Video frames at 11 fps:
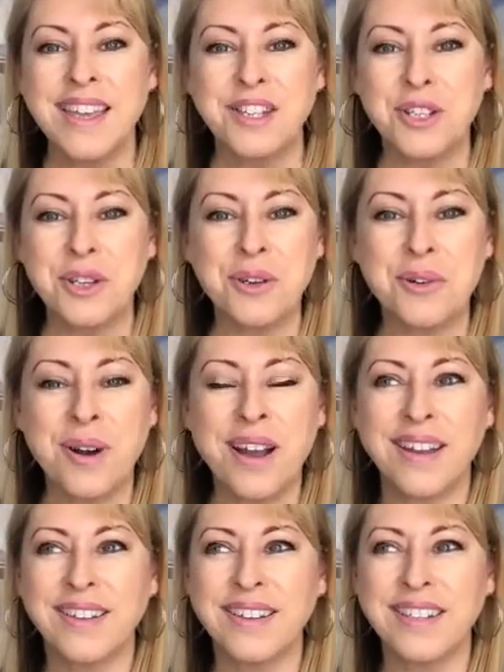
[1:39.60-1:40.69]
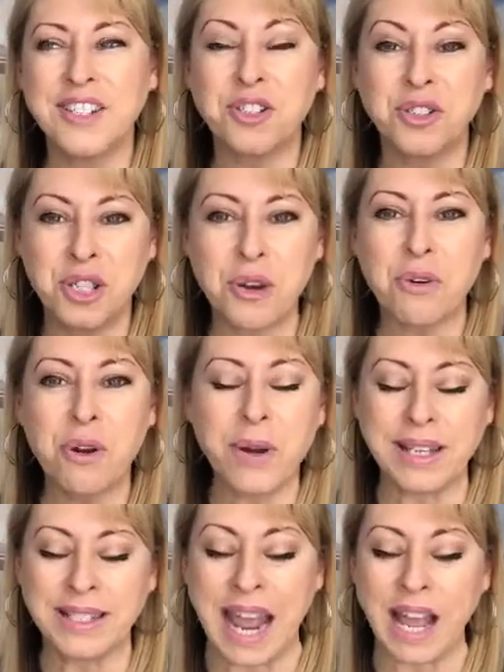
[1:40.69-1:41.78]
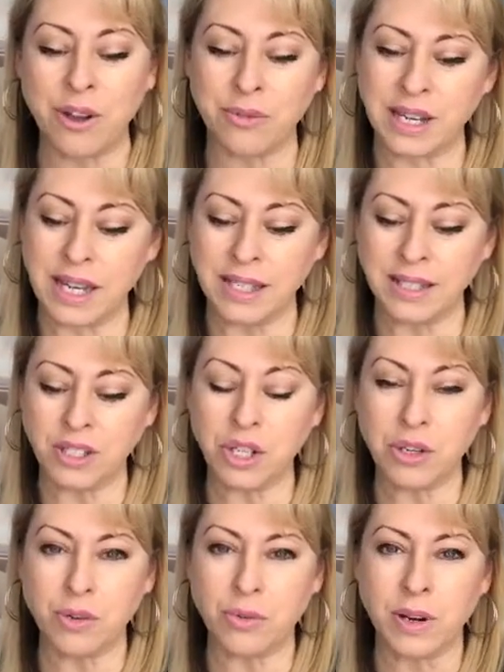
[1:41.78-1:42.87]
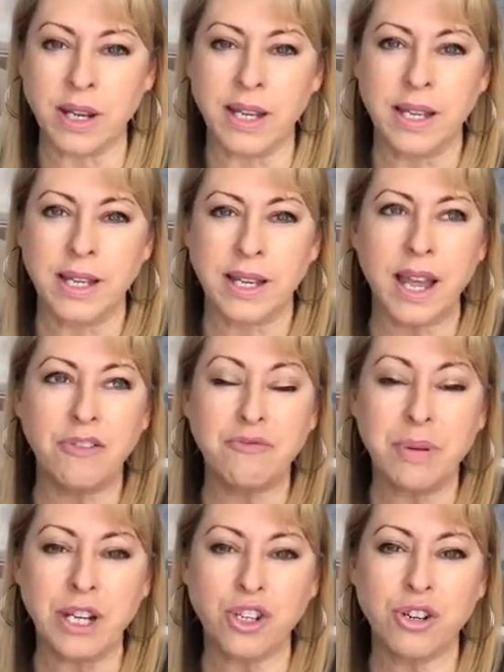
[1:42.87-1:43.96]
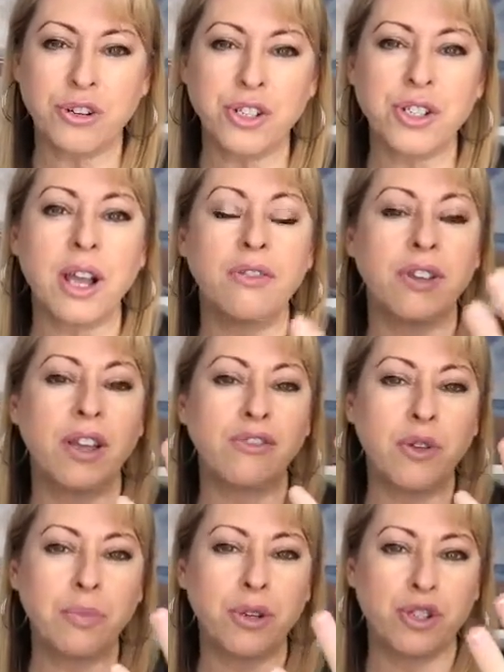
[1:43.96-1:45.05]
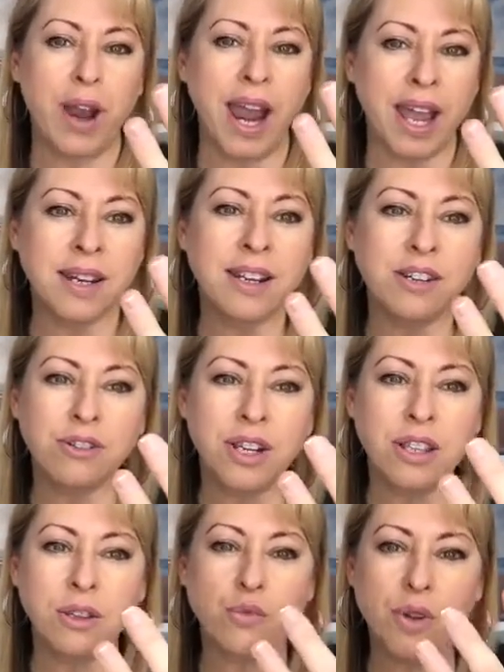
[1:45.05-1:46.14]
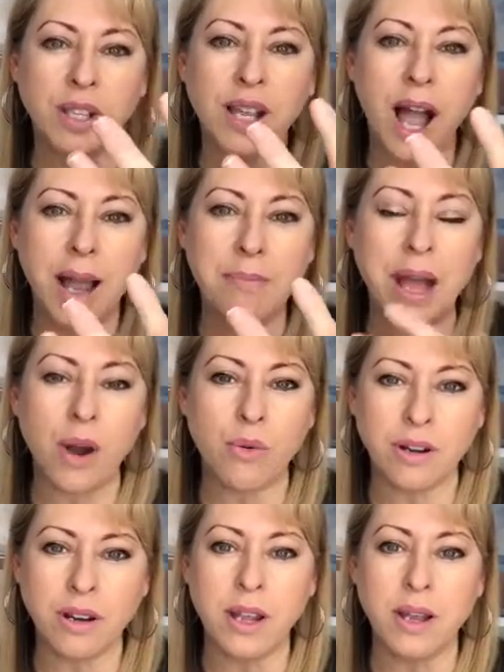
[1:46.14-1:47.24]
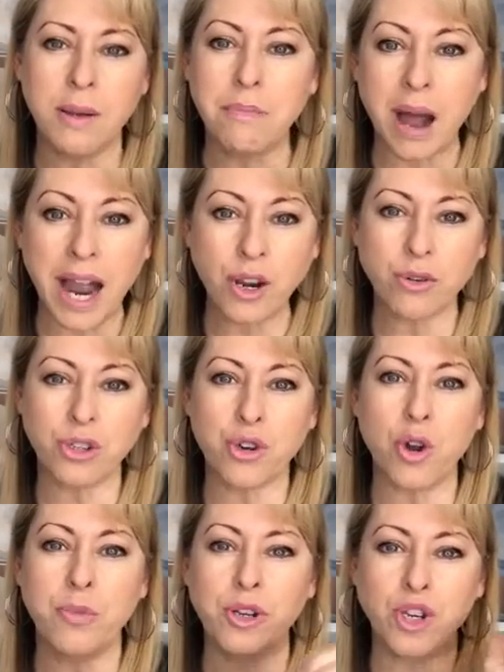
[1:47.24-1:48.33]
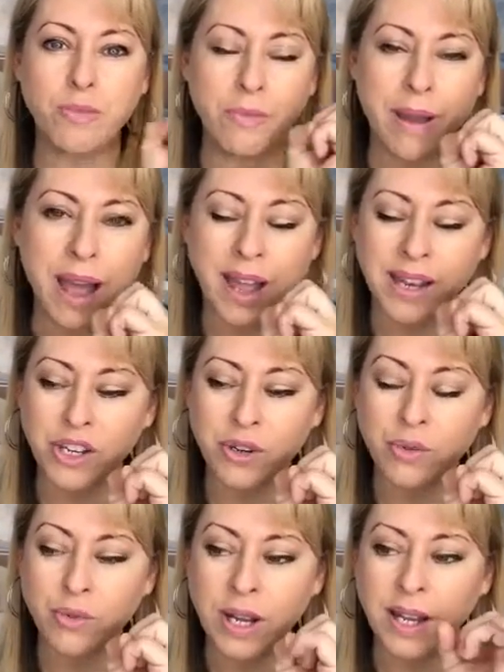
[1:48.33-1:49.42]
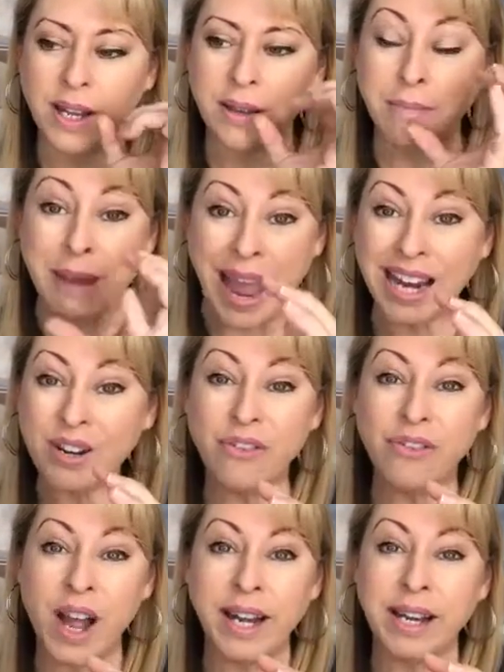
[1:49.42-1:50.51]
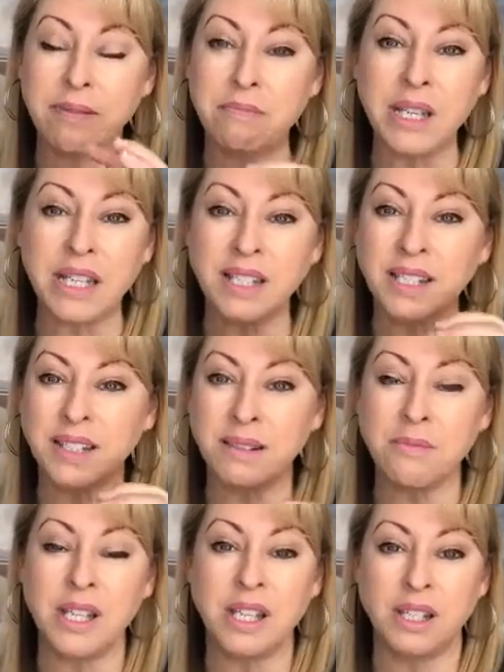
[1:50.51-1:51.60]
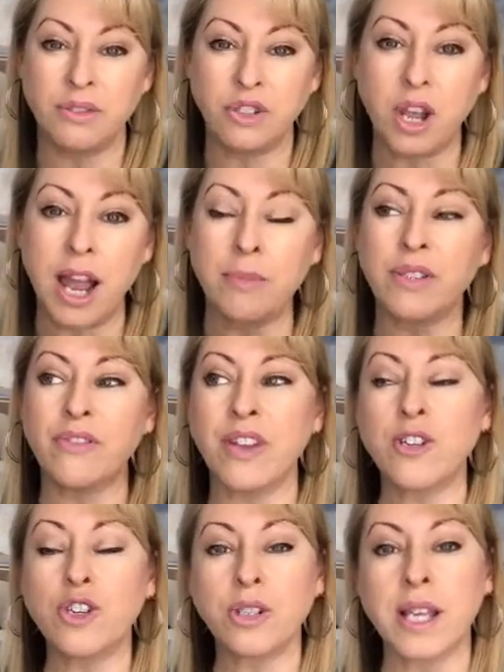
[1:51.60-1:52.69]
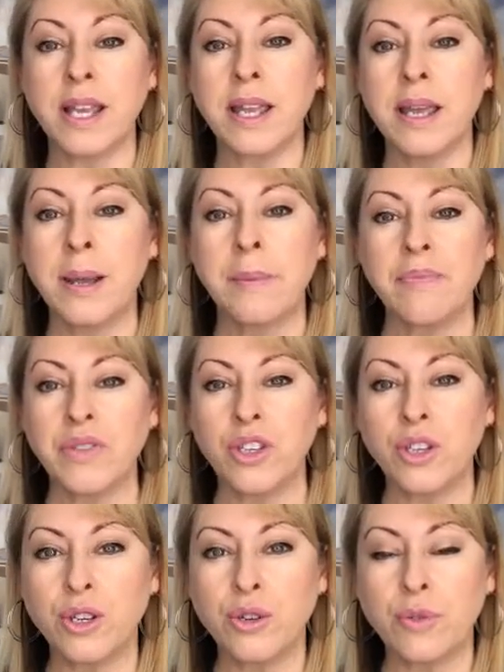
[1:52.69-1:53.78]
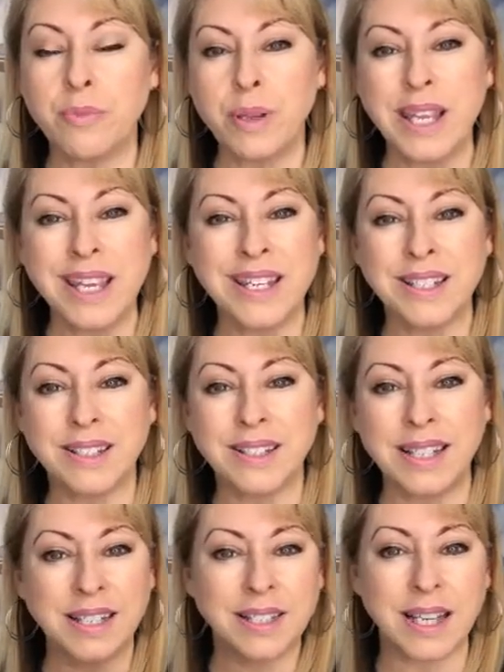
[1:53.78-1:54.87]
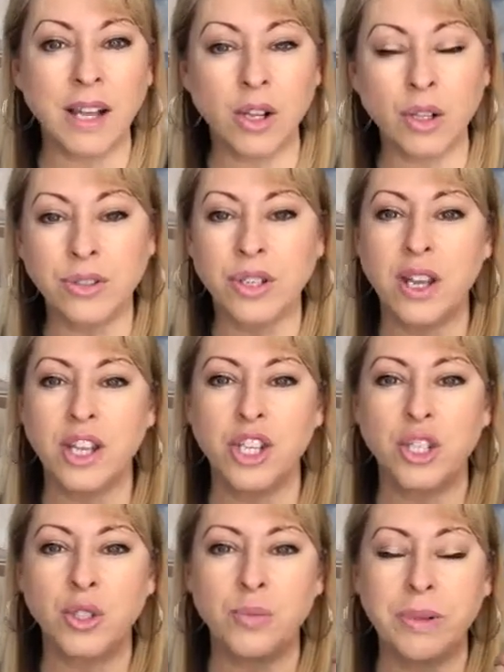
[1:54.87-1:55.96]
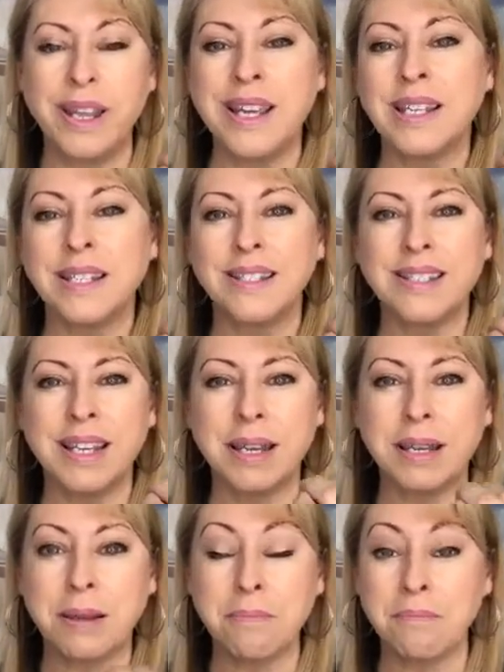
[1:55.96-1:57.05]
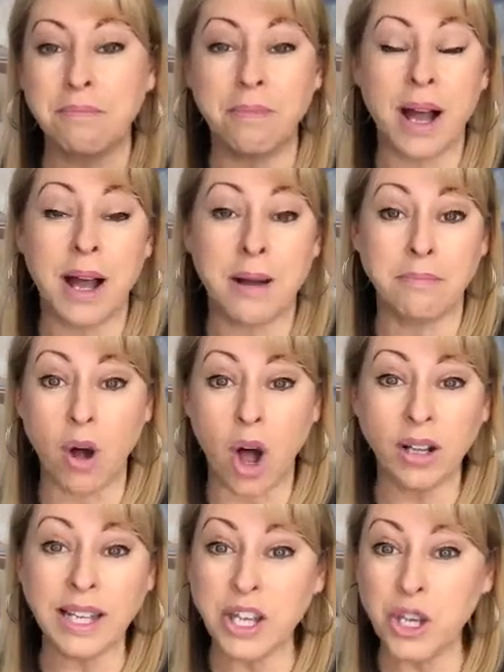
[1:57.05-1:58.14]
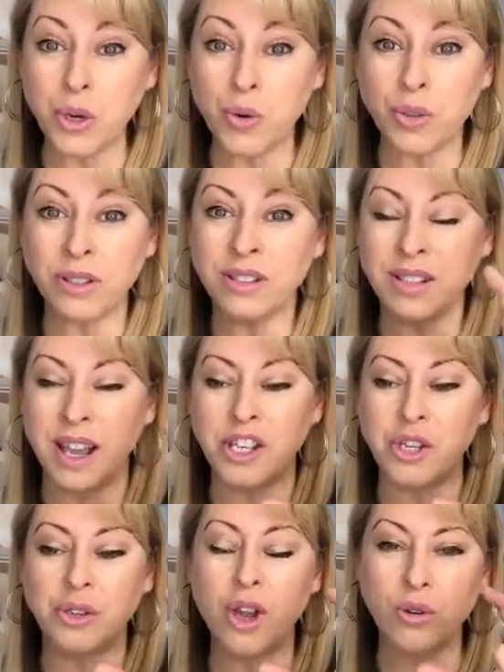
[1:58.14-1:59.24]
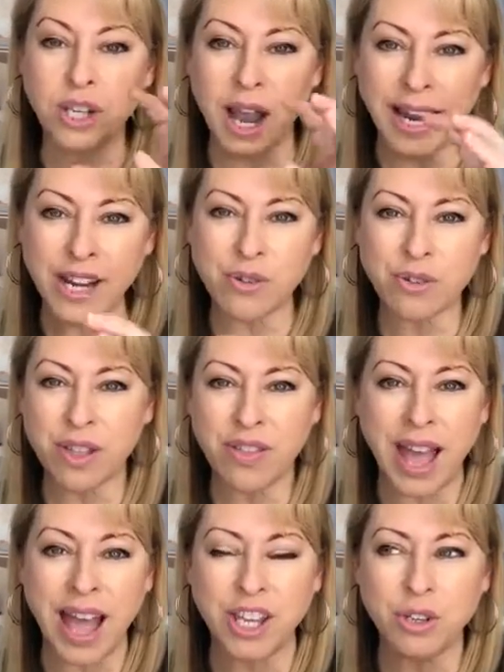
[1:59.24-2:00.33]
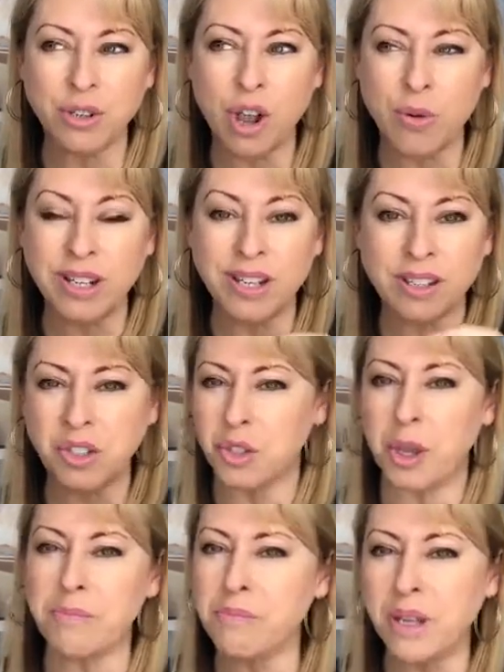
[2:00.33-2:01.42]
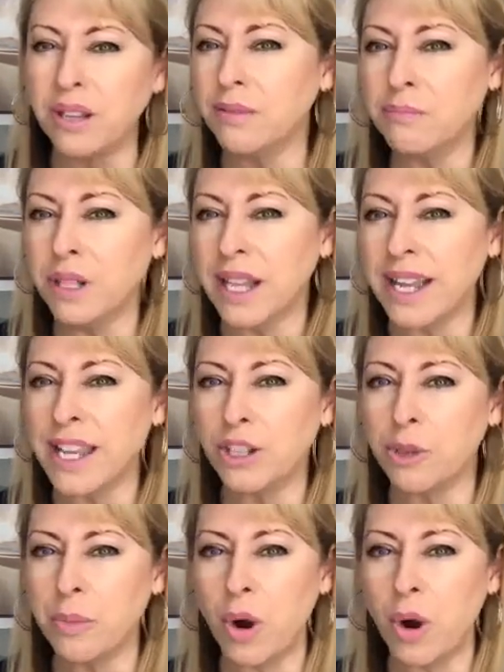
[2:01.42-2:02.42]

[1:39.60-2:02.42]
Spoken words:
to zero it down is to kind of picture yourself, if you put your hand underneath a really high-powered microscope and you magnified it millions and millions of times, eventually you would begin to see cells, you'd begin to see molecules, and you'd go tinier than that. You'd go into the submolecular